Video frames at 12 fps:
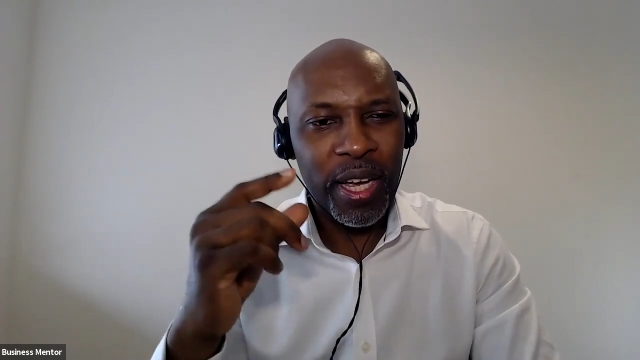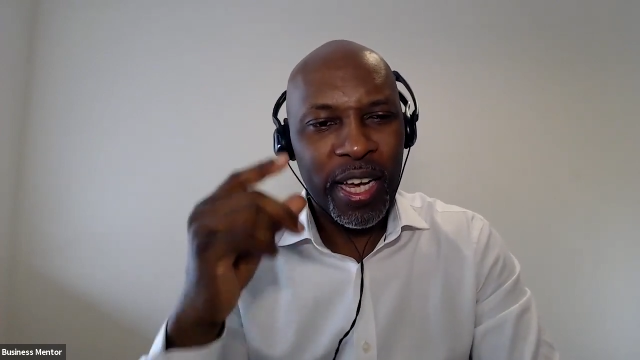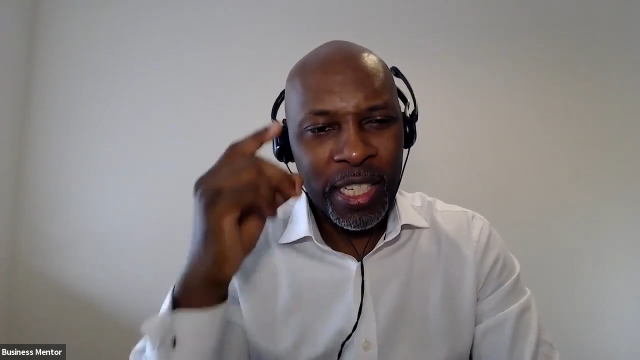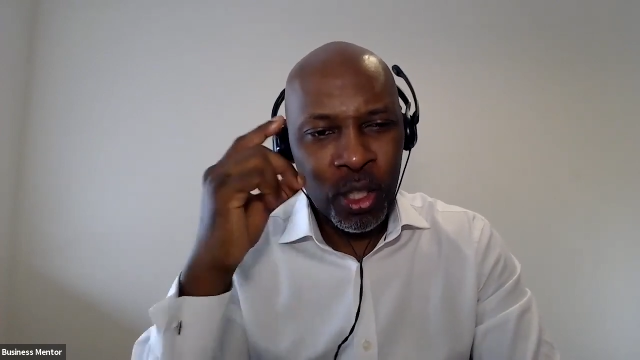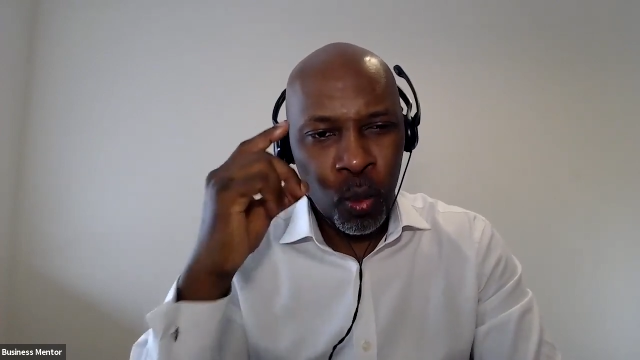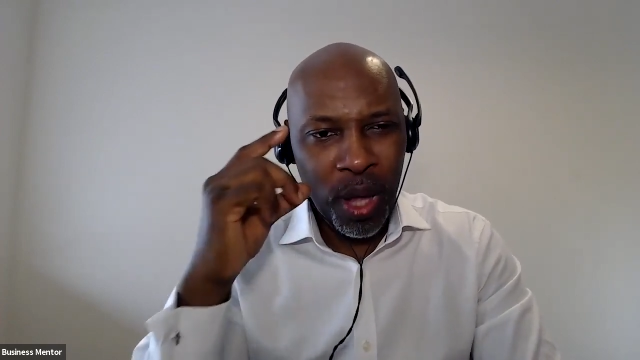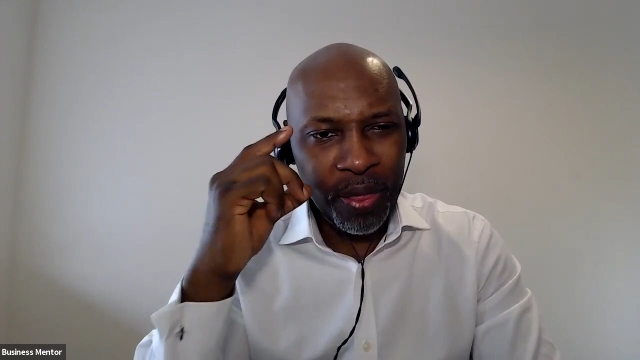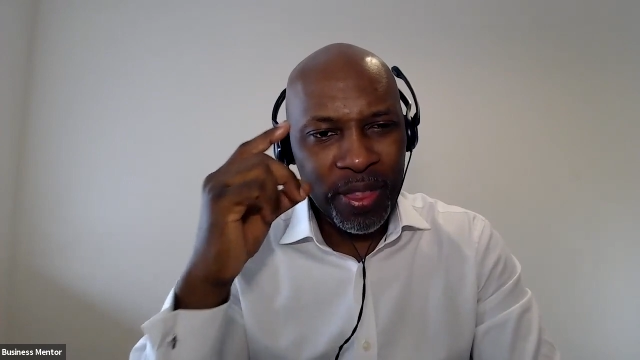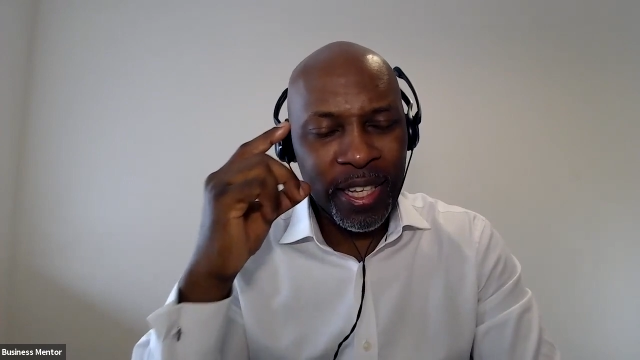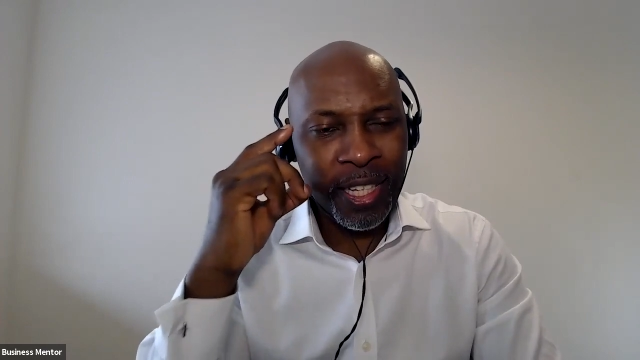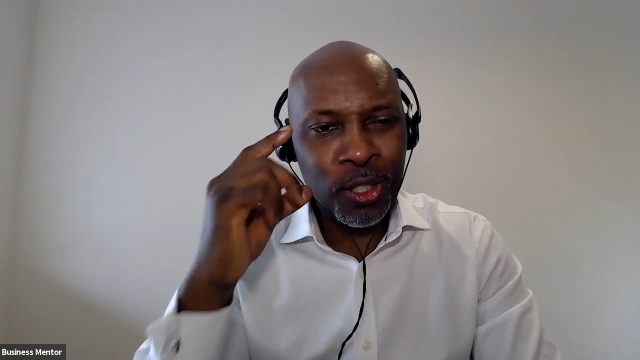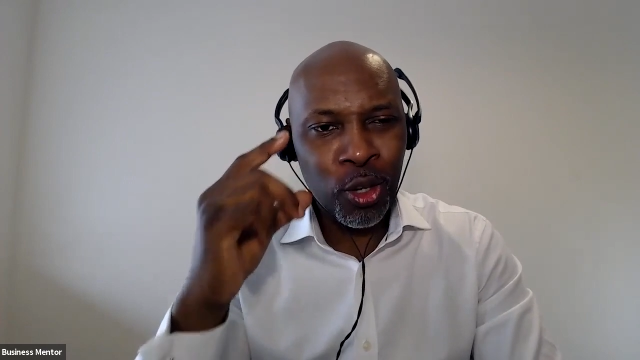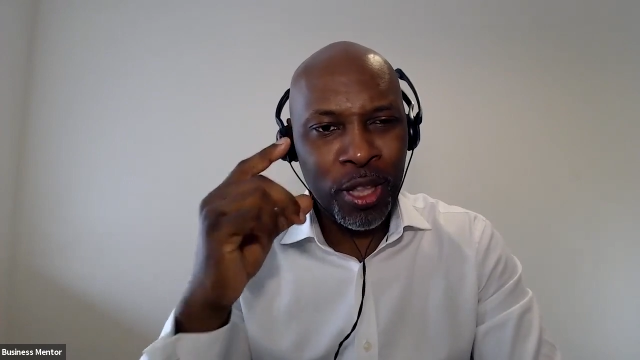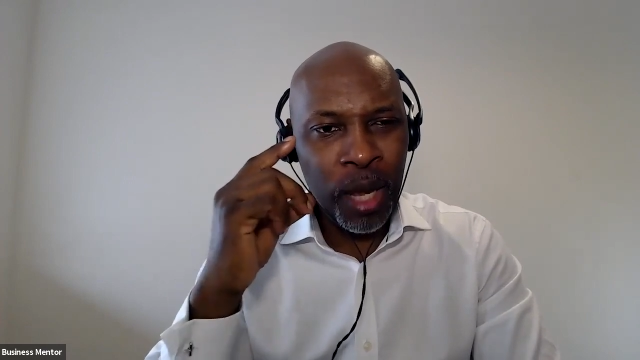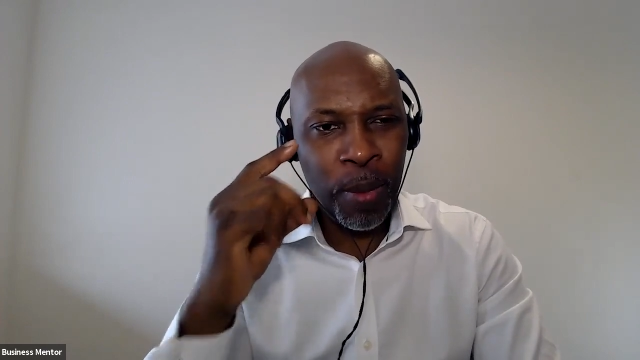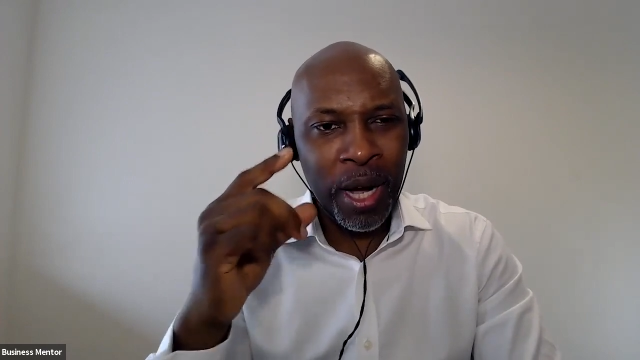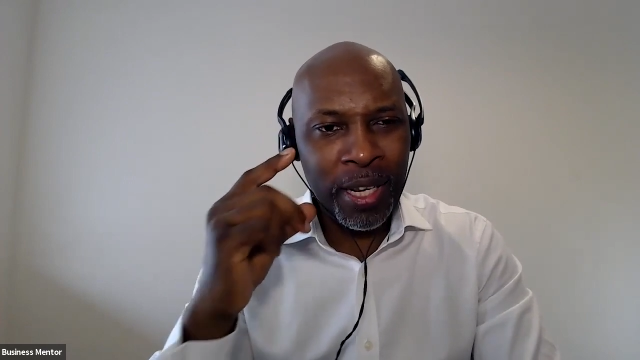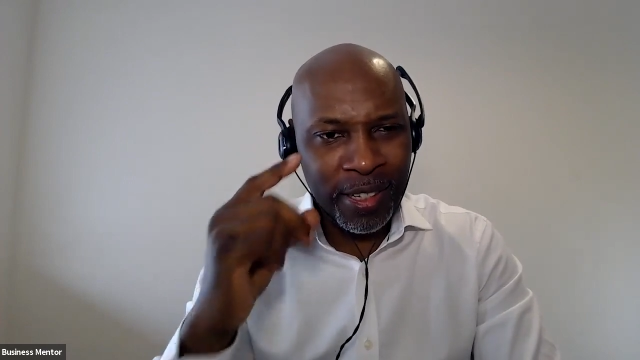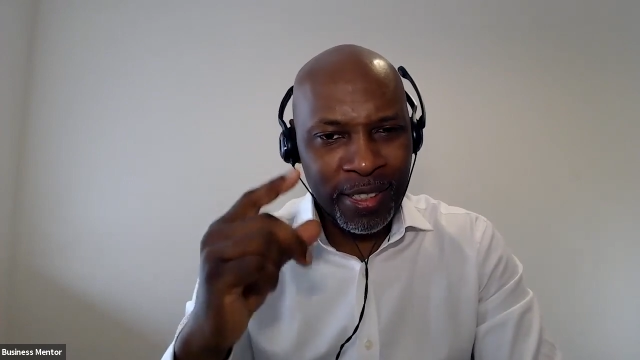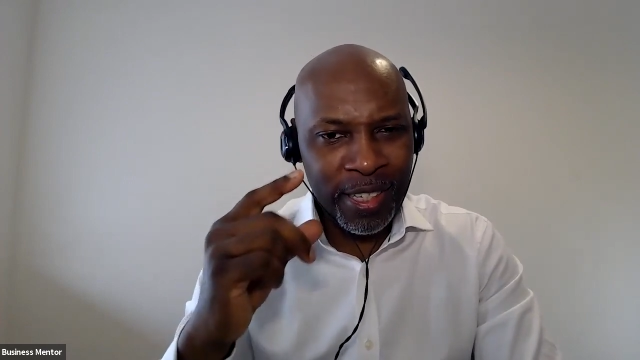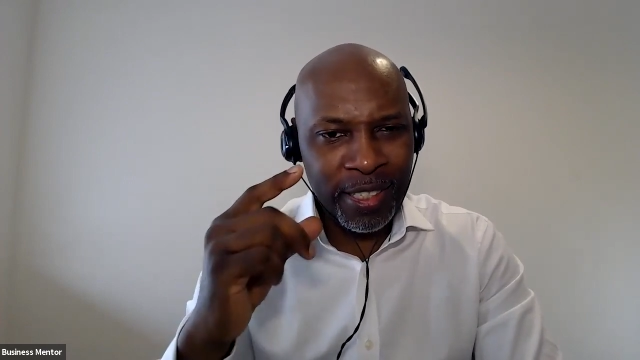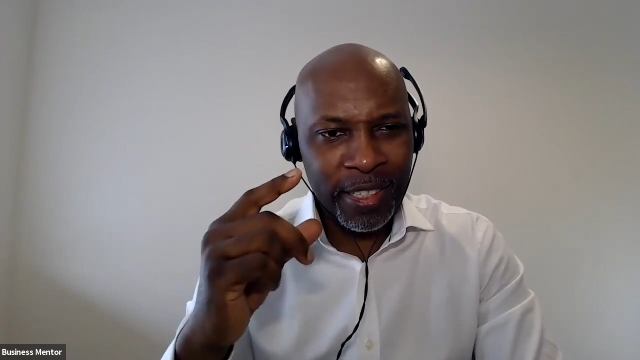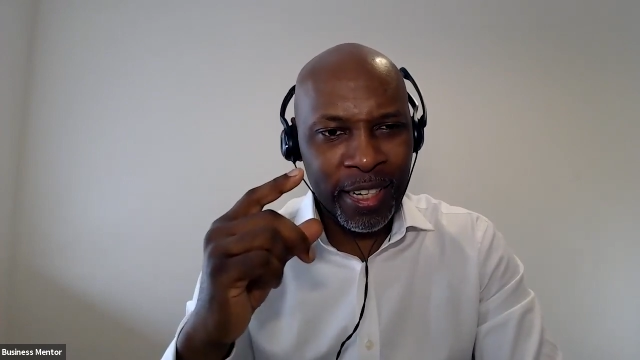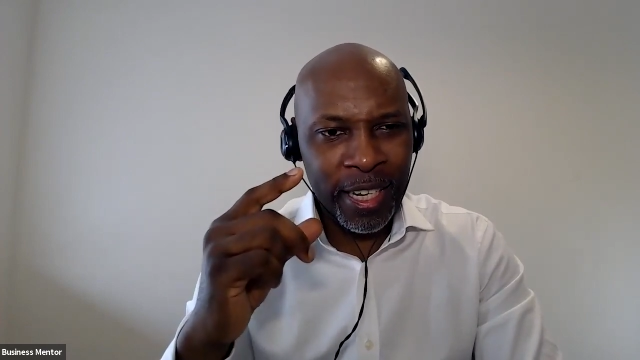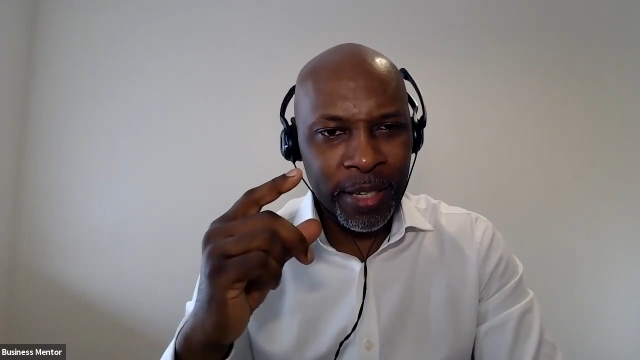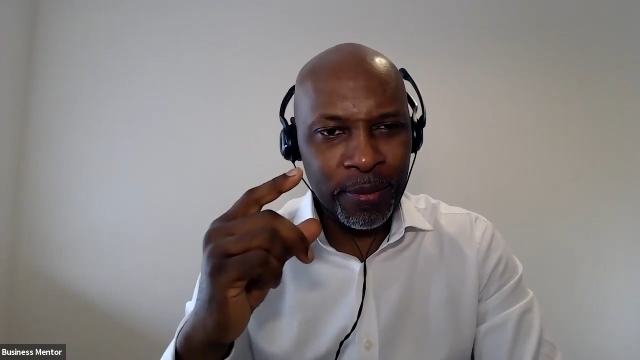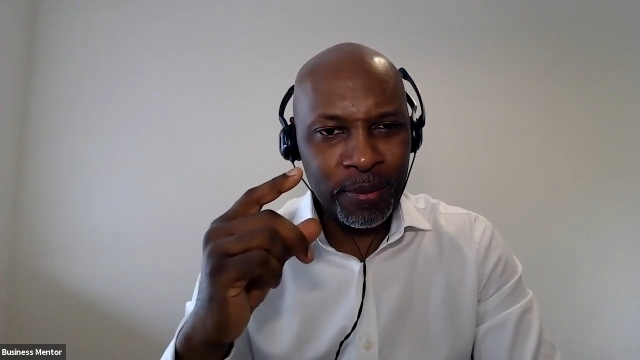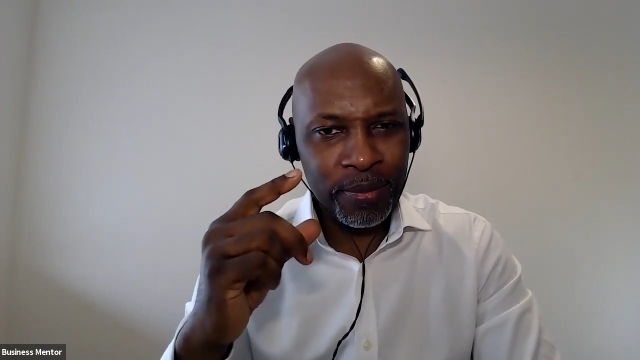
is the one thing that is on their mind consistently.